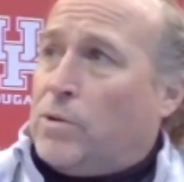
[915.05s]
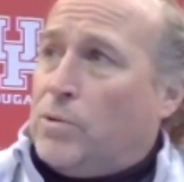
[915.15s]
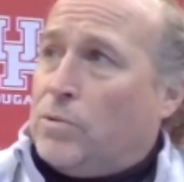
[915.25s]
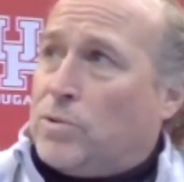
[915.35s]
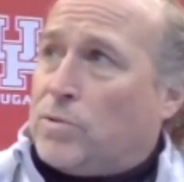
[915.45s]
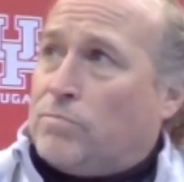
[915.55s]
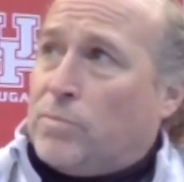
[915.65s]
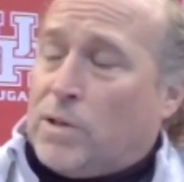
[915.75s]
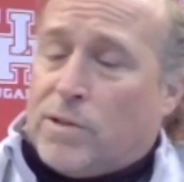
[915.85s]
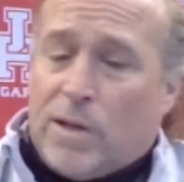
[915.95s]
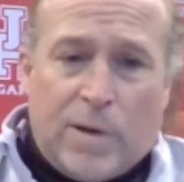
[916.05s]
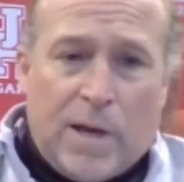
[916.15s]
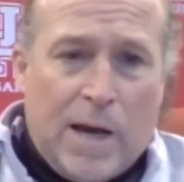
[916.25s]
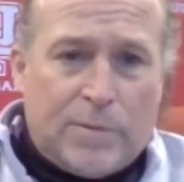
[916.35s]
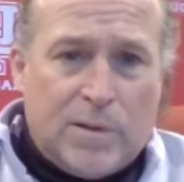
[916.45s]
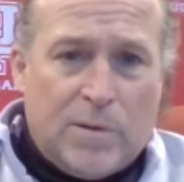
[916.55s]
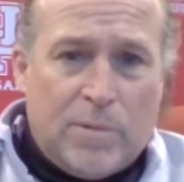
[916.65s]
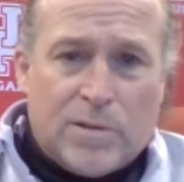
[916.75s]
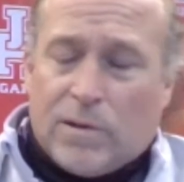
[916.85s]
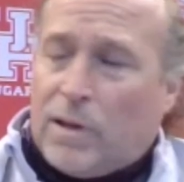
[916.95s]
who's a team captain and
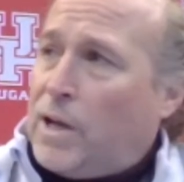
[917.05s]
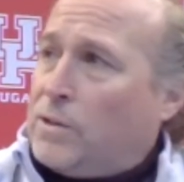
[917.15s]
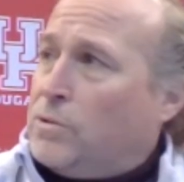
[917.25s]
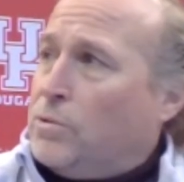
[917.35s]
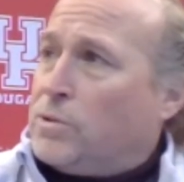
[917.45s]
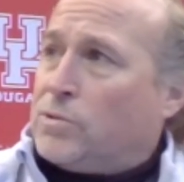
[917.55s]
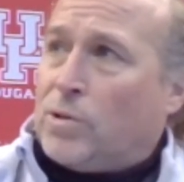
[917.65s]
means a lot to us.